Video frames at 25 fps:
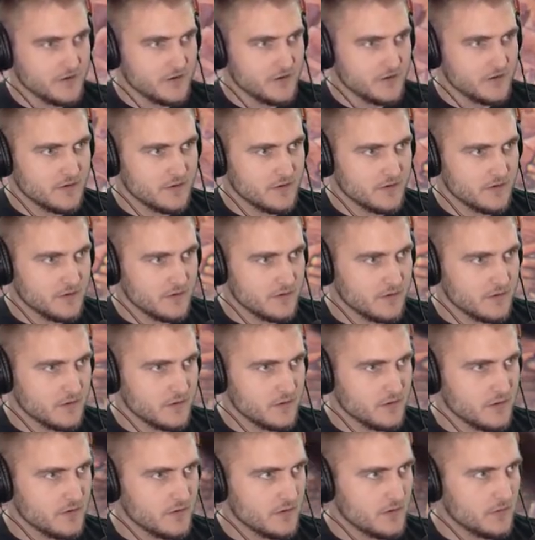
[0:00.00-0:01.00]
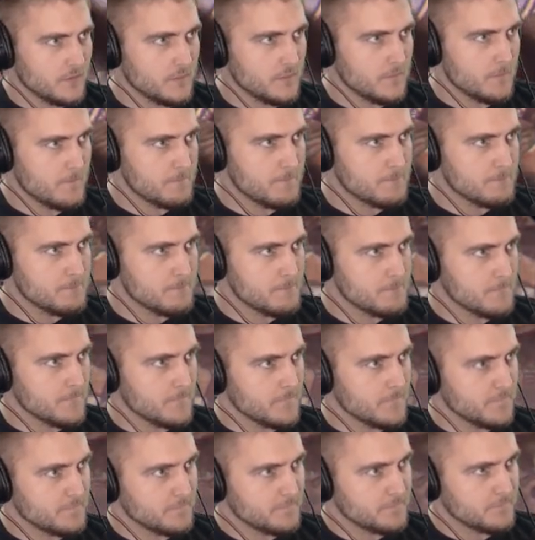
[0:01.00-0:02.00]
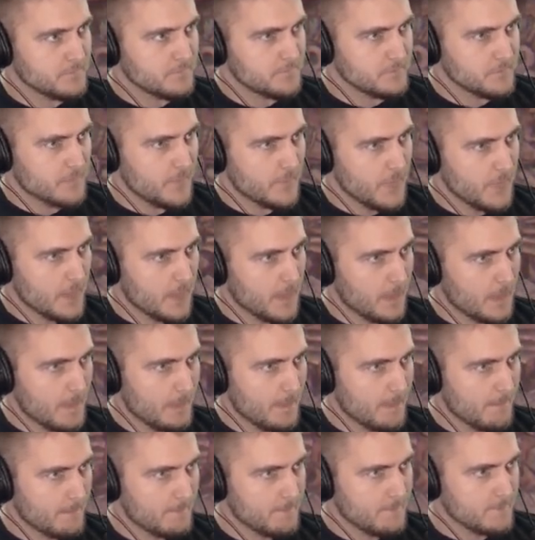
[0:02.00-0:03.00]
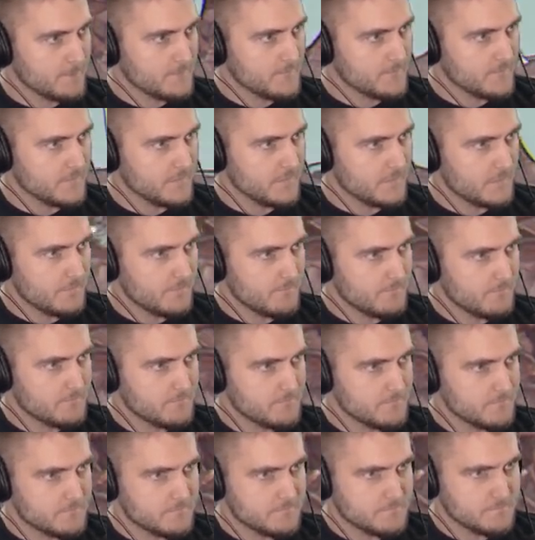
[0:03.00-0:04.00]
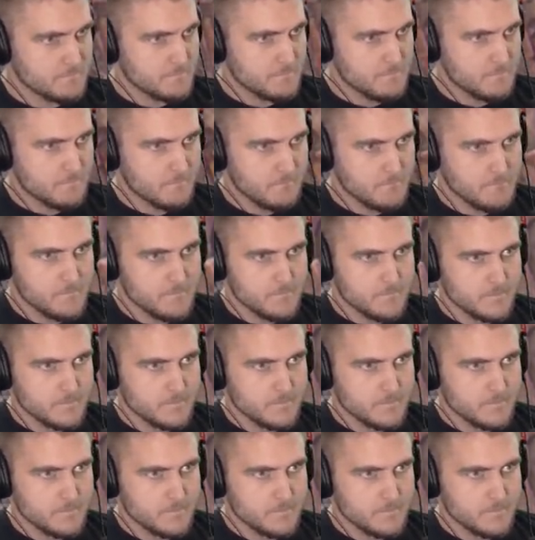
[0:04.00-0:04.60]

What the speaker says: (no one is talking)